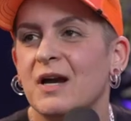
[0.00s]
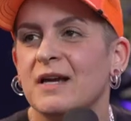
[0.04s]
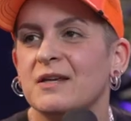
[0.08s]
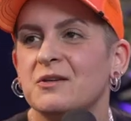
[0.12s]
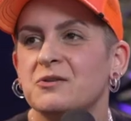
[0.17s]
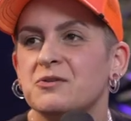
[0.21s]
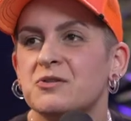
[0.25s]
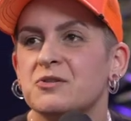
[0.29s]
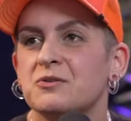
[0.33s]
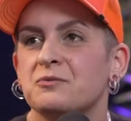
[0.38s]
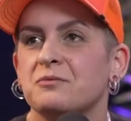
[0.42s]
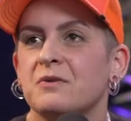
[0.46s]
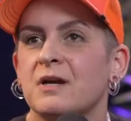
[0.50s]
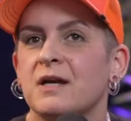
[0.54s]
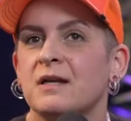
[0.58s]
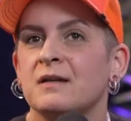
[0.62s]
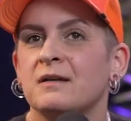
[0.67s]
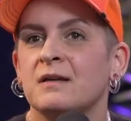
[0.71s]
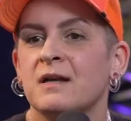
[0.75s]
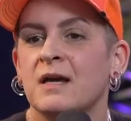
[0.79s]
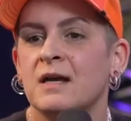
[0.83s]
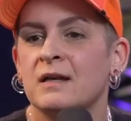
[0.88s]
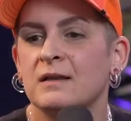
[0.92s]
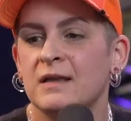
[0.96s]
I used to
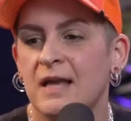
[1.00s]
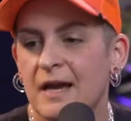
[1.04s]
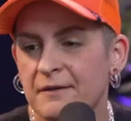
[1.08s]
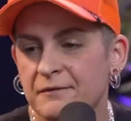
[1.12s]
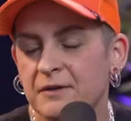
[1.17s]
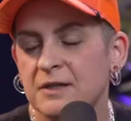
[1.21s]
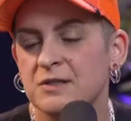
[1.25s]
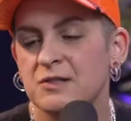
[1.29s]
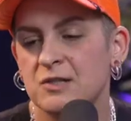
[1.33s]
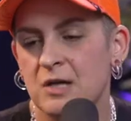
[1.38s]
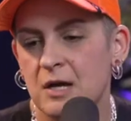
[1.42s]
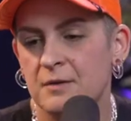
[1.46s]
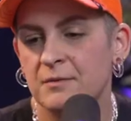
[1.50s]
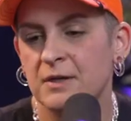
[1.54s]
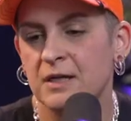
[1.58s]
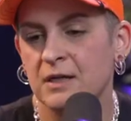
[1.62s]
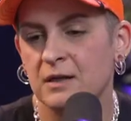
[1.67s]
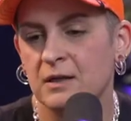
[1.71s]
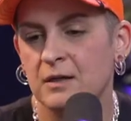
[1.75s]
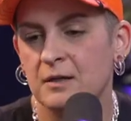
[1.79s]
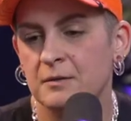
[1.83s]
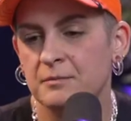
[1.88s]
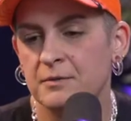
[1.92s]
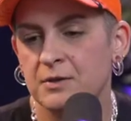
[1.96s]
run Laughlines Comedy
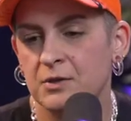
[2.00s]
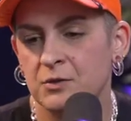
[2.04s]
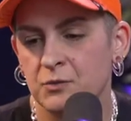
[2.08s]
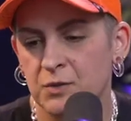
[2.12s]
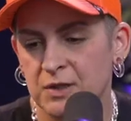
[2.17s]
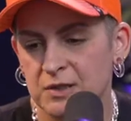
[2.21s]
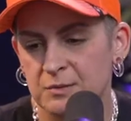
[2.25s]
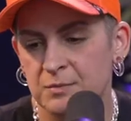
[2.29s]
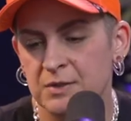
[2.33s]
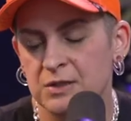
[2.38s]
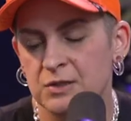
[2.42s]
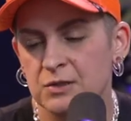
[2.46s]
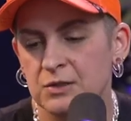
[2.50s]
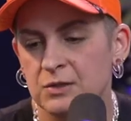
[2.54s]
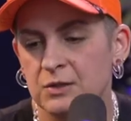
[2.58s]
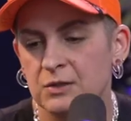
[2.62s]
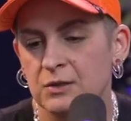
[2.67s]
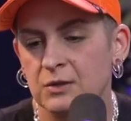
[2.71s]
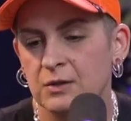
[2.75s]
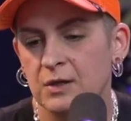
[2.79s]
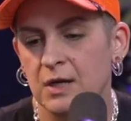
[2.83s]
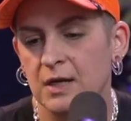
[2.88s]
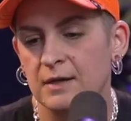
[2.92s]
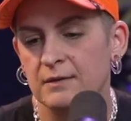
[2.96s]
Club in New
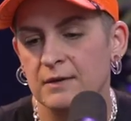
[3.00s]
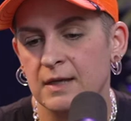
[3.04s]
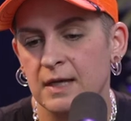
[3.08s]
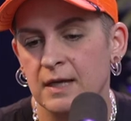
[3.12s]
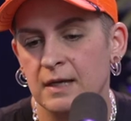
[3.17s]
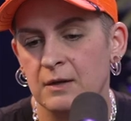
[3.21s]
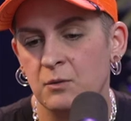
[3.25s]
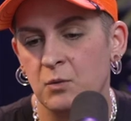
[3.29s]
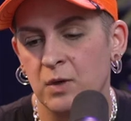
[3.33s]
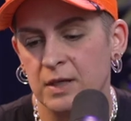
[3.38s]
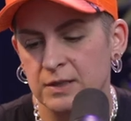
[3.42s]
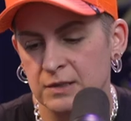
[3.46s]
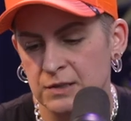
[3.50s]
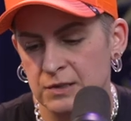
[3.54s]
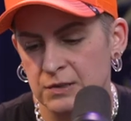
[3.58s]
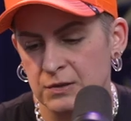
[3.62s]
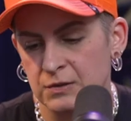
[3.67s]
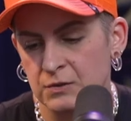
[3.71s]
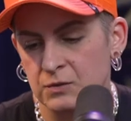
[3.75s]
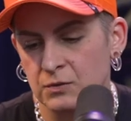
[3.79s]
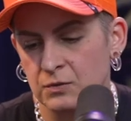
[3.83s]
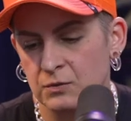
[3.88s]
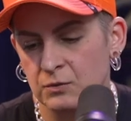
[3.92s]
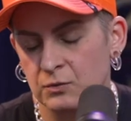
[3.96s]
Westminster, and then it
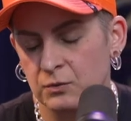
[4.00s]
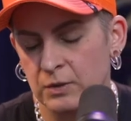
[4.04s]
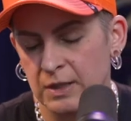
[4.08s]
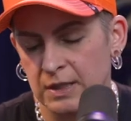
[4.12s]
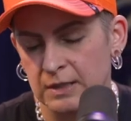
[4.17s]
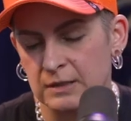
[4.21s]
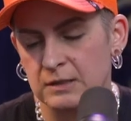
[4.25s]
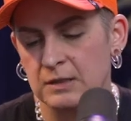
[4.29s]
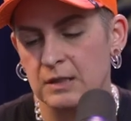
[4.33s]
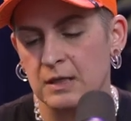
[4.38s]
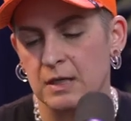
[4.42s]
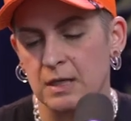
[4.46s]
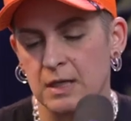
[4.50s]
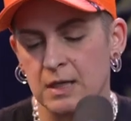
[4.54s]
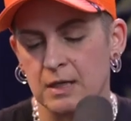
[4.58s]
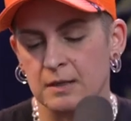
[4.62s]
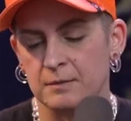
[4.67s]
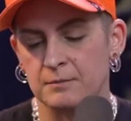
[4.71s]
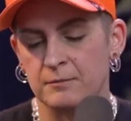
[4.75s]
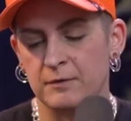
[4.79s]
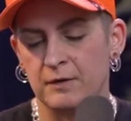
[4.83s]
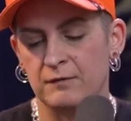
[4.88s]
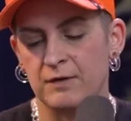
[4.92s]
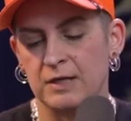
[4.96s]

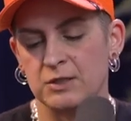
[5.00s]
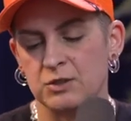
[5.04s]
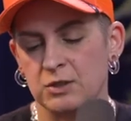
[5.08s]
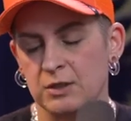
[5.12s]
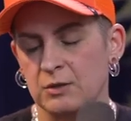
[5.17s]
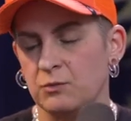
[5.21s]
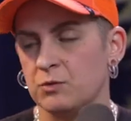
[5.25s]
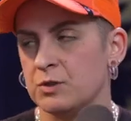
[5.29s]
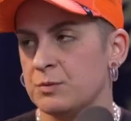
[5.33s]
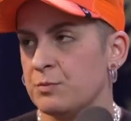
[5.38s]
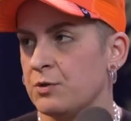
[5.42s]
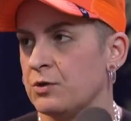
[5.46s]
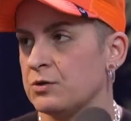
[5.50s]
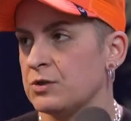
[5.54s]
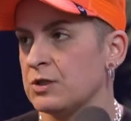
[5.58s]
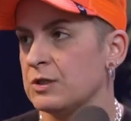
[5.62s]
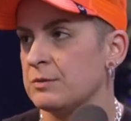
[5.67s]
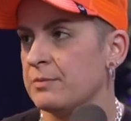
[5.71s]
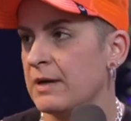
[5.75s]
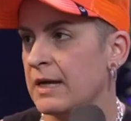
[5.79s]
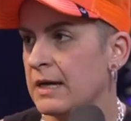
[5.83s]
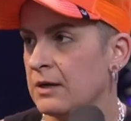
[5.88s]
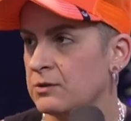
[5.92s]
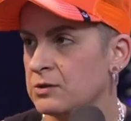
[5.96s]
eventually was
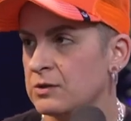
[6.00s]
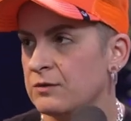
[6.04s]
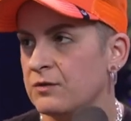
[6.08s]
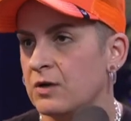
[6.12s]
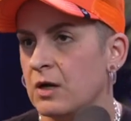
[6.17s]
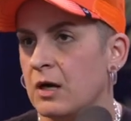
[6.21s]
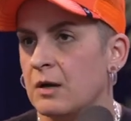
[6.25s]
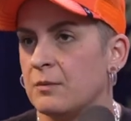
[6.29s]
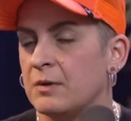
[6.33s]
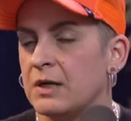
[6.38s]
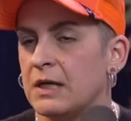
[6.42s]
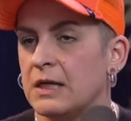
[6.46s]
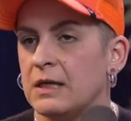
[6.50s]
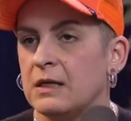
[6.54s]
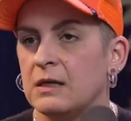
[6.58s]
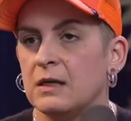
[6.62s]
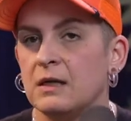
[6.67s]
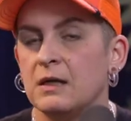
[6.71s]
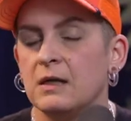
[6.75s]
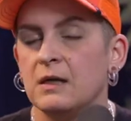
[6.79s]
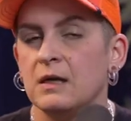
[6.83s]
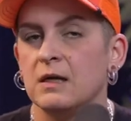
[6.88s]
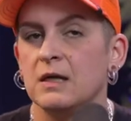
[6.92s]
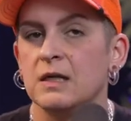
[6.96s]
purchased by House of Comedy.
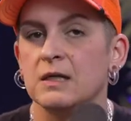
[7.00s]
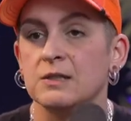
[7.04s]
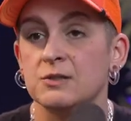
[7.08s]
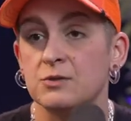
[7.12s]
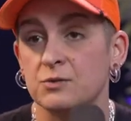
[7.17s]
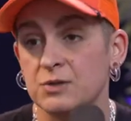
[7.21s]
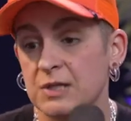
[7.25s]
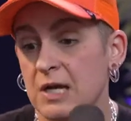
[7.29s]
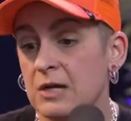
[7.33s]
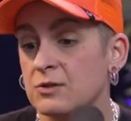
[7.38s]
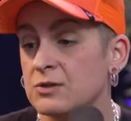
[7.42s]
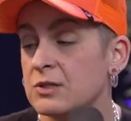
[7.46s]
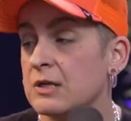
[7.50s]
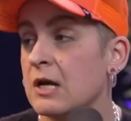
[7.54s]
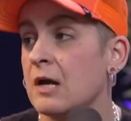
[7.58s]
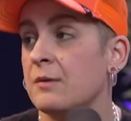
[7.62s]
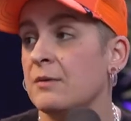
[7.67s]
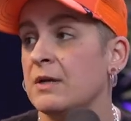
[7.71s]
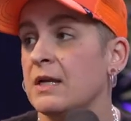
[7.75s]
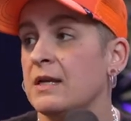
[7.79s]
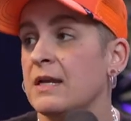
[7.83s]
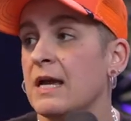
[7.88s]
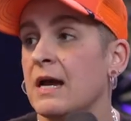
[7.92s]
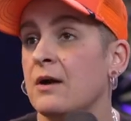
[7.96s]
Mm. So it's a House of
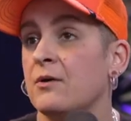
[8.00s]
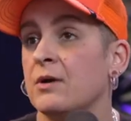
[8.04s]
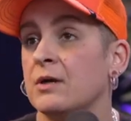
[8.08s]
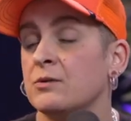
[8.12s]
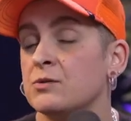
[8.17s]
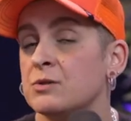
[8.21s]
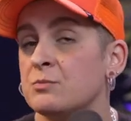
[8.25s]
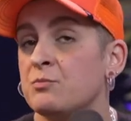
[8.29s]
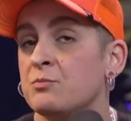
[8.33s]
Comedy now, and I was